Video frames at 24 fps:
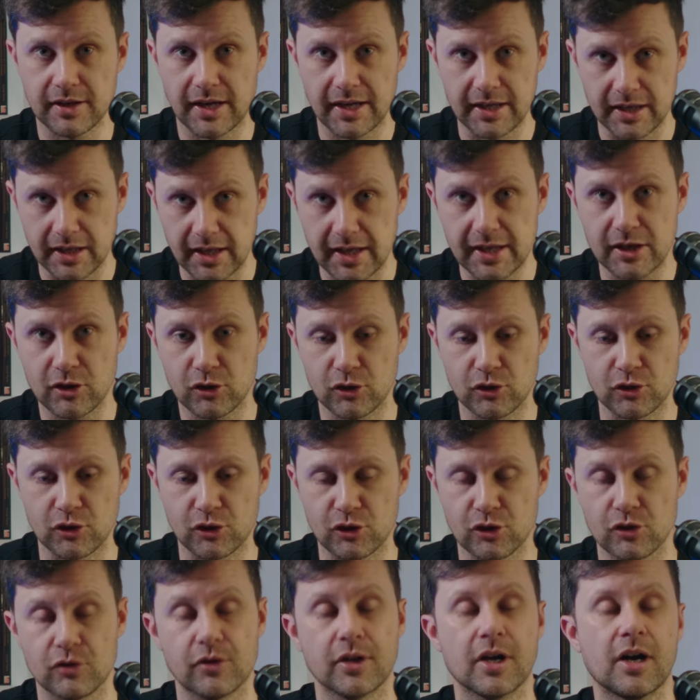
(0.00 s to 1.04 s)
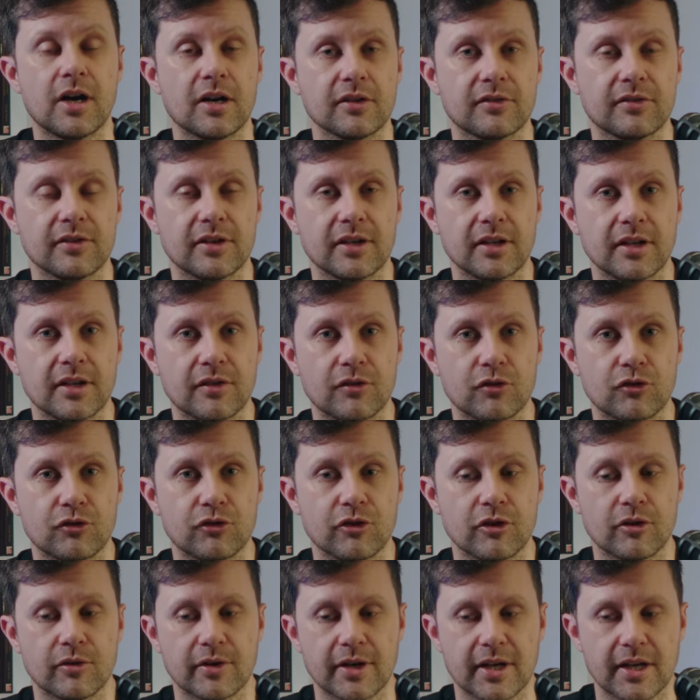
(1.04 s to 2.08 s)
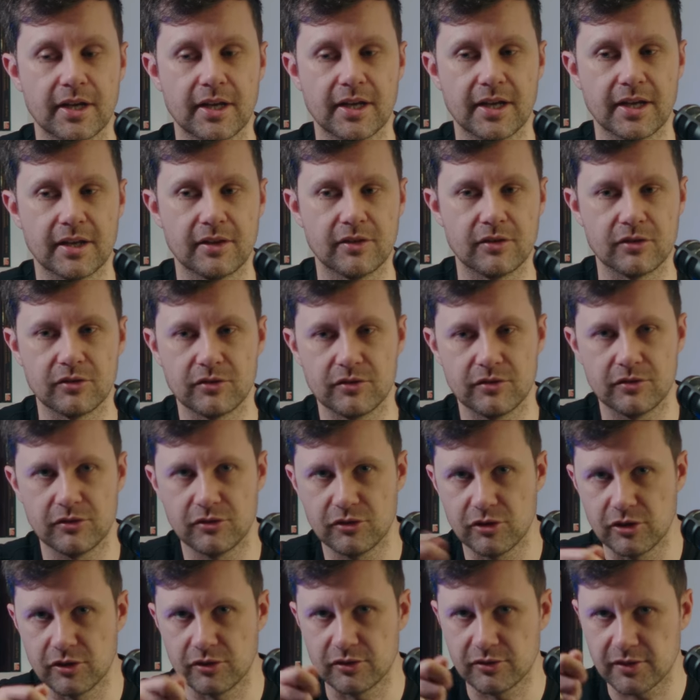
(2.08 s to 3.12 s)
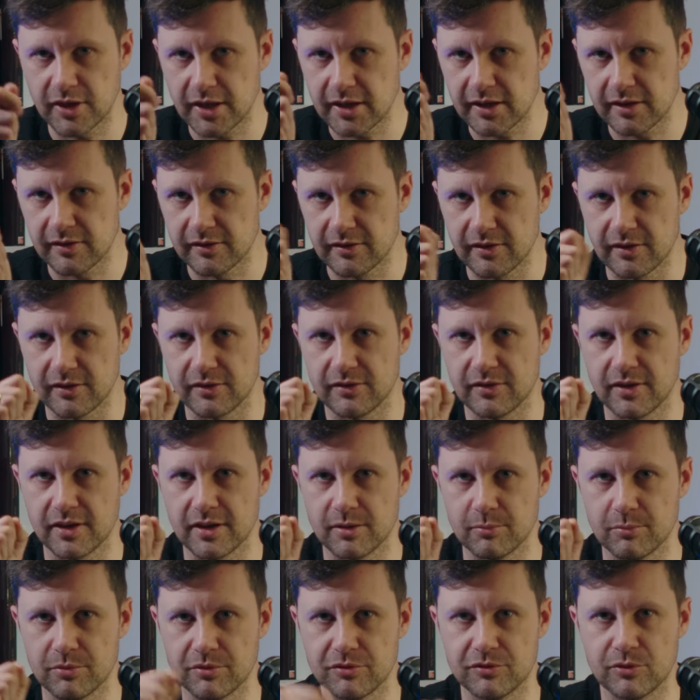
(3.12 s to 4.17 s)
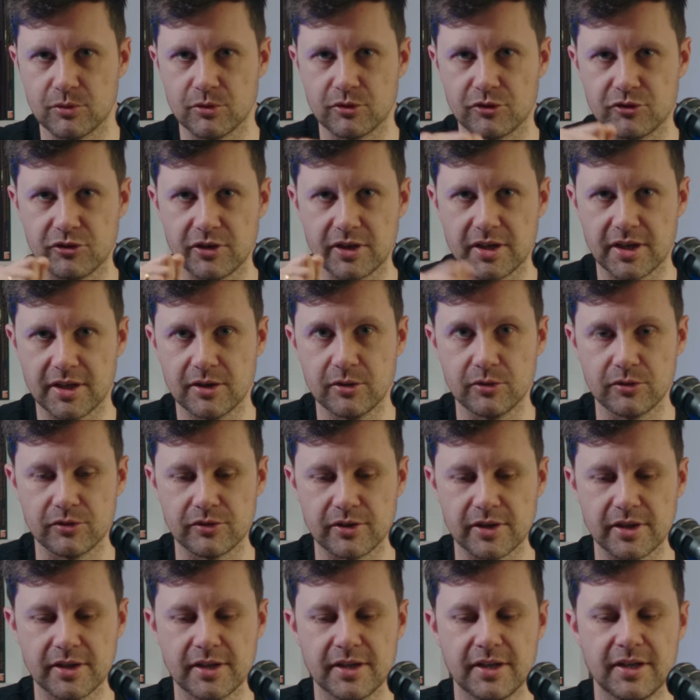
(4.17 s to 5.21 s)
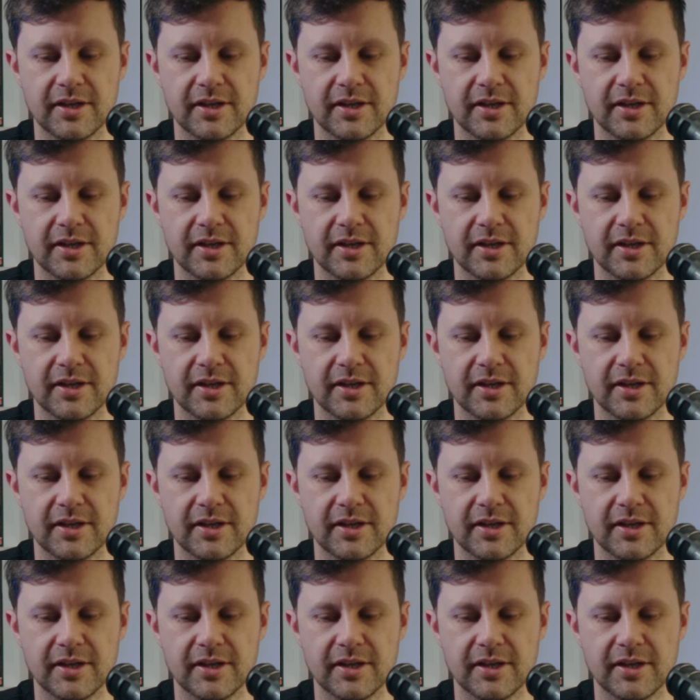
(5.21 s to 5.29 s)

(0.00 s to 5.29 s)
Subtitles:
I like her curiosity in the show, and I like that she studies this thing before she kills it.